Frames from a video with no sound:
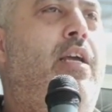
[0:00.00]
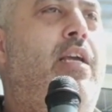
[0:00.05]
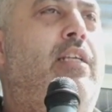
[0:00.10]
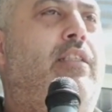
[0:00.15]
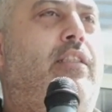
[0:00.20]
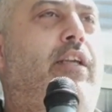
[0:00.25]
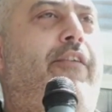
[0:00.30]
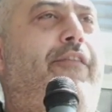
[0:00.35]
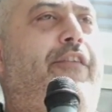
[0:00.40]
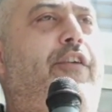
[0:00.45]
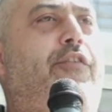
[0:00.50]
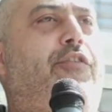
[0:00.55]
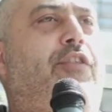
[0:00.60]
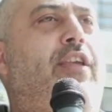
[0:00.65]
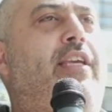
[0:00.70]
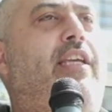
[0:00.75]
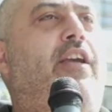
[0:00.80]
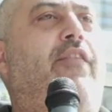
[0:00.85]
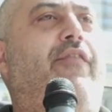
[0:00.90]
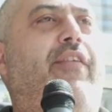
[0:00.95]
So if you
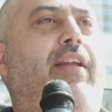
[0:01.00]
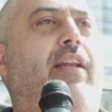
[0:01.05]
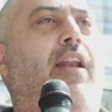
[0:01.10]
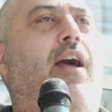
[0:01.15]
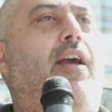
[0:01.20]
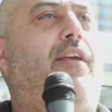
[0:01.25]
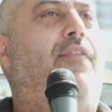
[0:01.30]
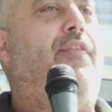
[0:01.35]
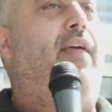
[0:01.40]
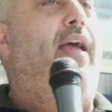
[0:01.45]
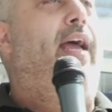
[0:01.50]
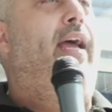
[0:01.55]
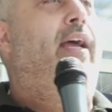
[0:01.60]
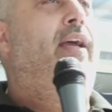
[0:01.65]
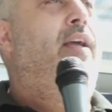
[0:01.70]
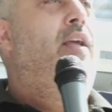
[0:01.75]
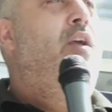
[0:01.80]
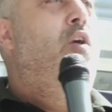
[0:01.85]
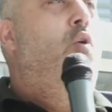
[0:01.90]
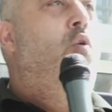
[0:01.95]
think of it like that,
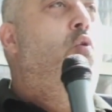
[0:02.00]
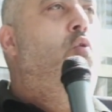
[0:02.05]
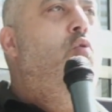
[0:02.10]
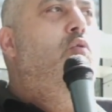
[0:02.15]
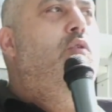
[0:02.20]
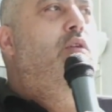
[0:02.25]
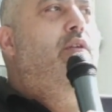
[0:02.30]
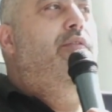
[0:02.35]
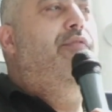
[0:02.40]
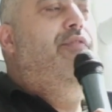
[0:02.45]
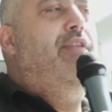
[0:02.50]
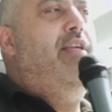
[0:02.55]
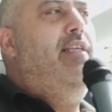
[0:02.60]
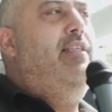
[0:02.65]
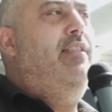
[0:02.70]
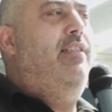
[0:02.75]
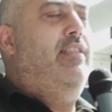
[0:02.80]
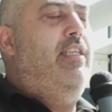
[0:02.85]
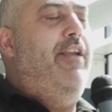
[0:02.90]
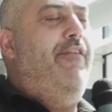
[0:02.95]
all of
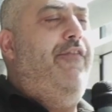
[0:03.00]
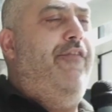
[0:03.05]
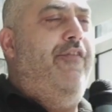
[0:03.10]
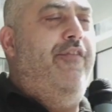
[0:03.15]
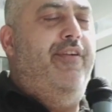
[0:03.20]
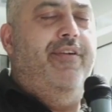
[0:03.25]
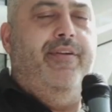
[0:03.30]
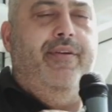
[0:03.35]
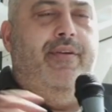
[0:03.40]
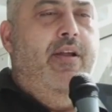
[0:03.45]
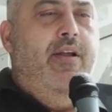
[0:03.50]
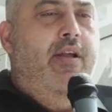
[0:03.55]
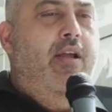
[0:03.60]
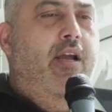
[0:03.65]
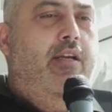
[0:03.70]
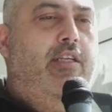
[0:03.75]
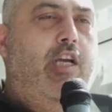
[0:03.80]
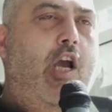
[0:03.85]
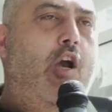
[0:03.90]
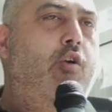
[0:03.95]
these different
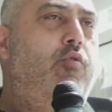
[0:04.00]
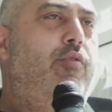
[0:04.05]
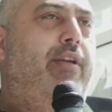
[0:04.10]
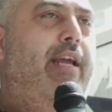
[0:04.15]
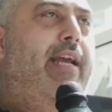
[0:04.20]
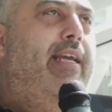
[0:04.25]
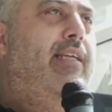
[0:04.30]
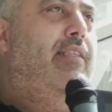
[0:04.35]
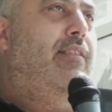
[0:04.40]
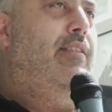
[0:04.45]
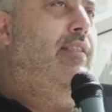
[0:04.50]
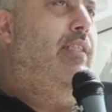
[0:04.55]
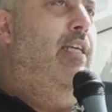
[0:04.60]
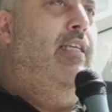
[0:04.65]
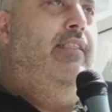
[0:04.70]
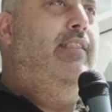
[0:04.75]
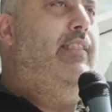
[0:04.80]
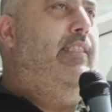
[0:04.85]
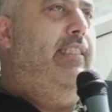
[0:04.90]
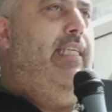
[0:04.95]
codecs
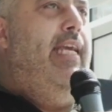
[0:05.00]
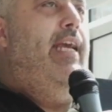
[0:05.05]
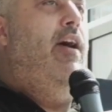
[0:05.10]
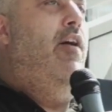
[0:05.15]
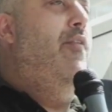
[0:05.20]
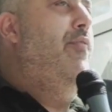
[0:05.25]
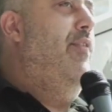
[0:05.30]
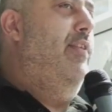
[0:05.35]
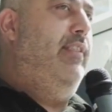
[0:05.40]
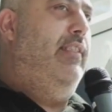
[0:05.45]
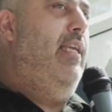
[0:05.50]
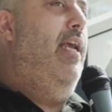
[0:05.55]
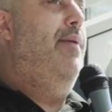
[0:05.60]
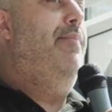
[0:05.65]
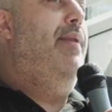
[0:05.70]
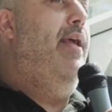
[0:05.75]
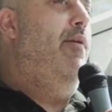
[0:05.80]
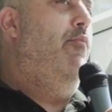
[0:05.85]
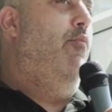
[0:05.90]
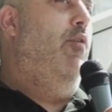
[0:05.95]
can sit on the same
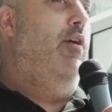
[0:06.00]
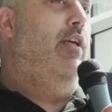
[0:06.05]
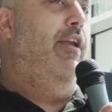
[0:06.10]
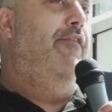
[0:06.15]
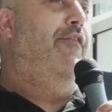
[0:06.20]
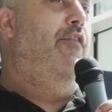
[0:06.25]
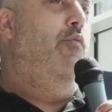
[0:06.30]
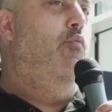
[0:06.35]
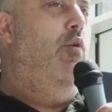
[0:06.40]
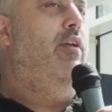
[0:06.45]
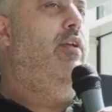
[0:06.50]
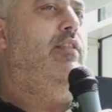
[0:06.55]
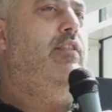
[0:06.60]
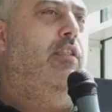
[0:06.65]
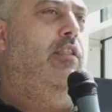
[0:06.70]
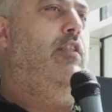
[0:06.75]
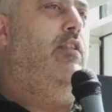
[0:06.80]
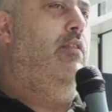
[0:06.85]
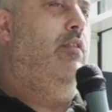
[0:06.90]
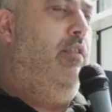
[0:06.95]
network if you wanted
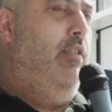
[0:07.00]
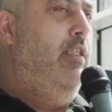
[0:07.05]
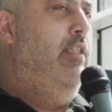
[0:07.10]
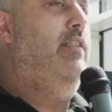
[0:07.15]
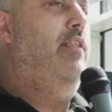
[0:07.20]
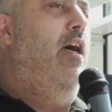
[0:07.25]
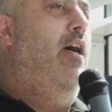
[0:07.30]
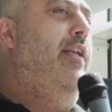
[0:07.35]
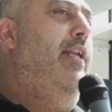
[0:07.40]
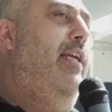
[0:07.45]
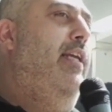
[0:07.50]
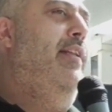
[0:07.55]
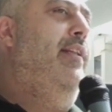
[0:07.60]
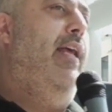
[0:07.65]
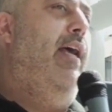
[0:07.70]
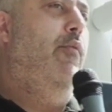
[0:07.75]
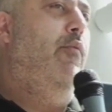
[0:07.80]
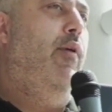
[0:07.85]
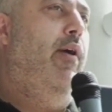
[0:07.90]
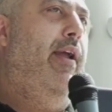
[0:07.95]
to design it in
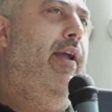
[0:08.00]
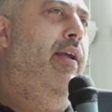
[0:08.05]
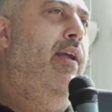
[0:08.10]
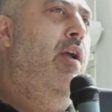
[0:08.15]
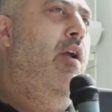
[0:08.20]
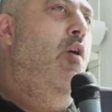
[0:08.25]
that way.